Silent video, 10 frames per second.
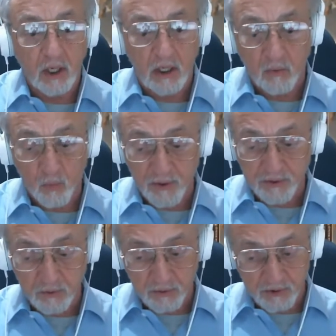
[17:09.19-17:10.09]
Uh,
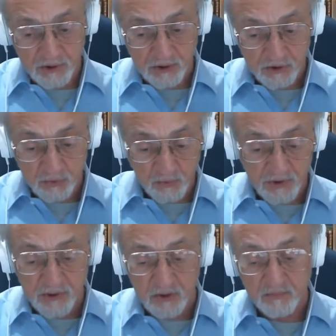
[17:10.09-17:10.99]
one, of course, is
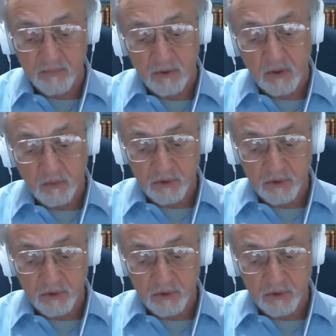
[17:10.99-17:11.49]
wisdom,